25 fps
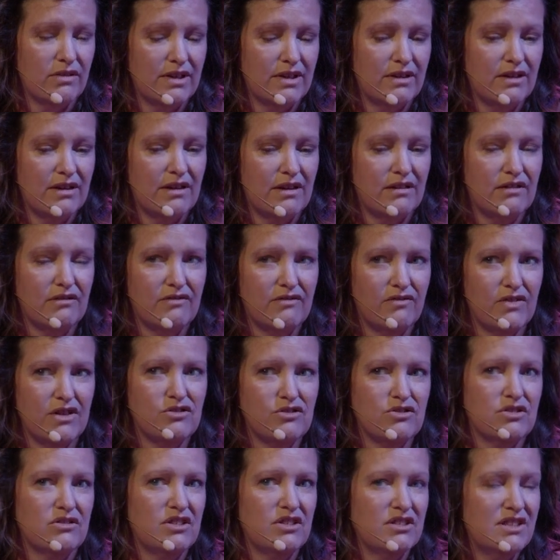in
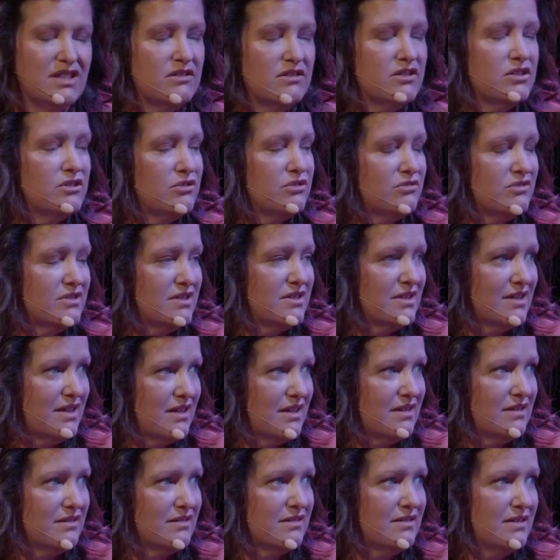innovation, you need to do it
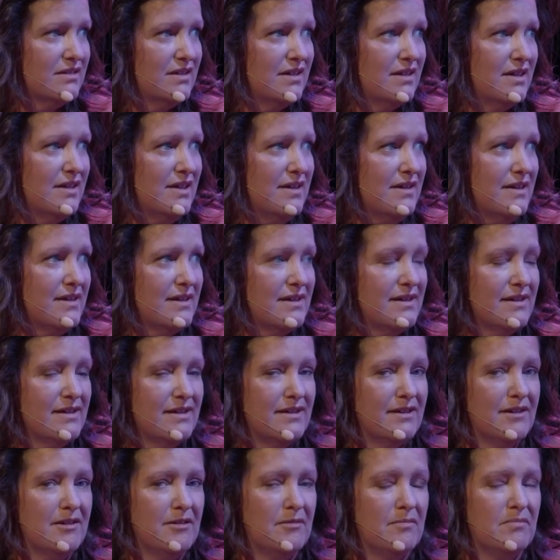together.
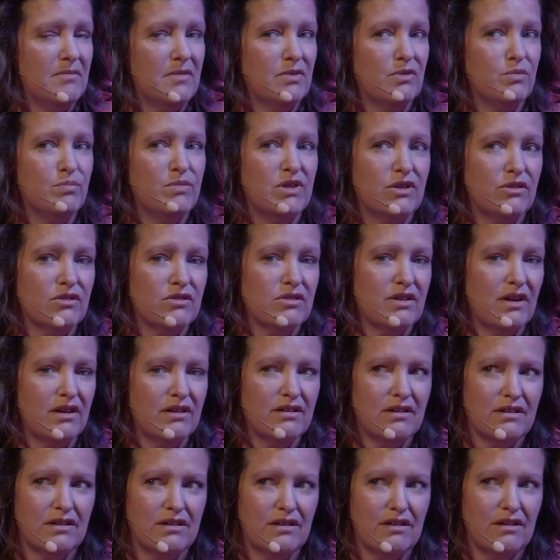Because I
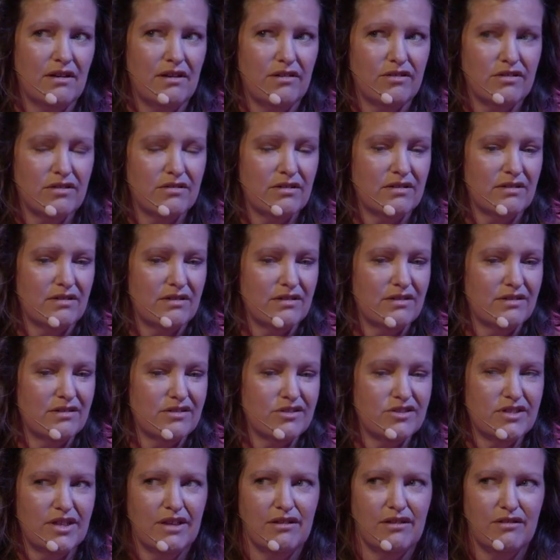can ask
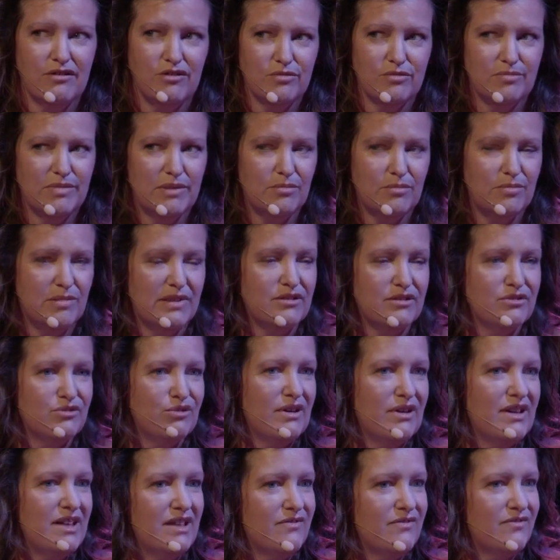Shell or BP
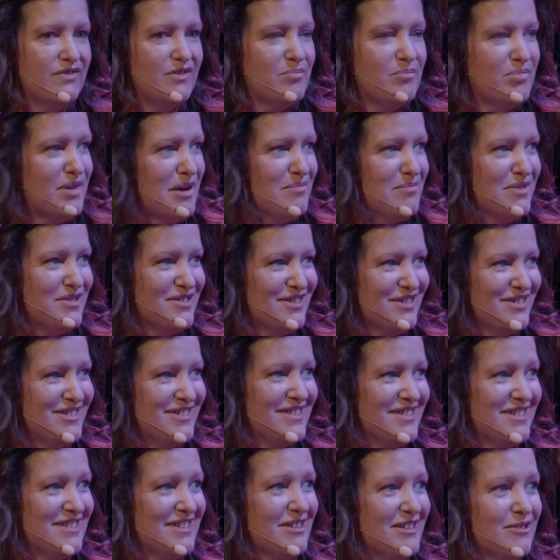to leave the
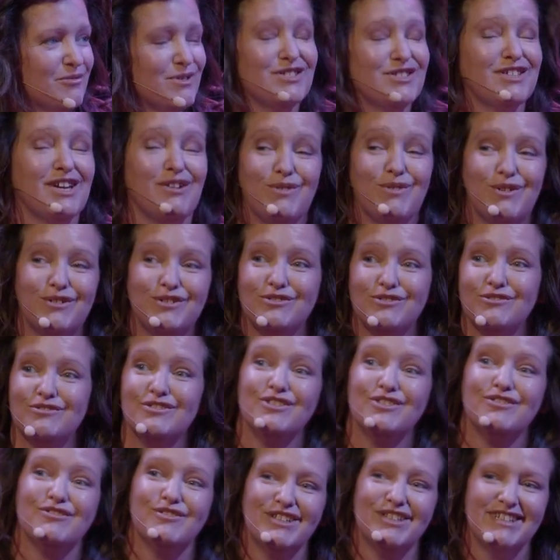premises, which I won't do,
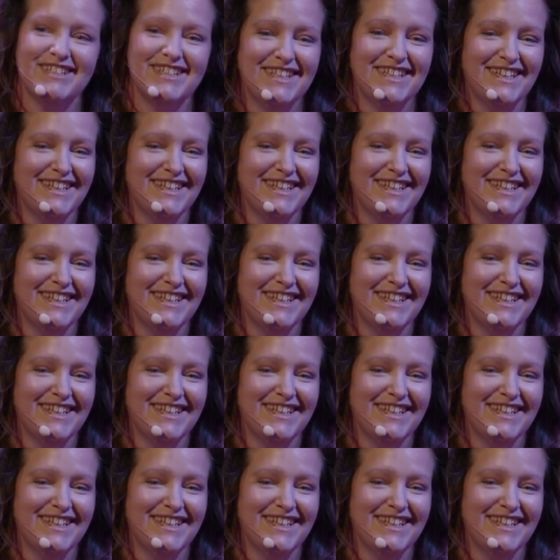don't worry.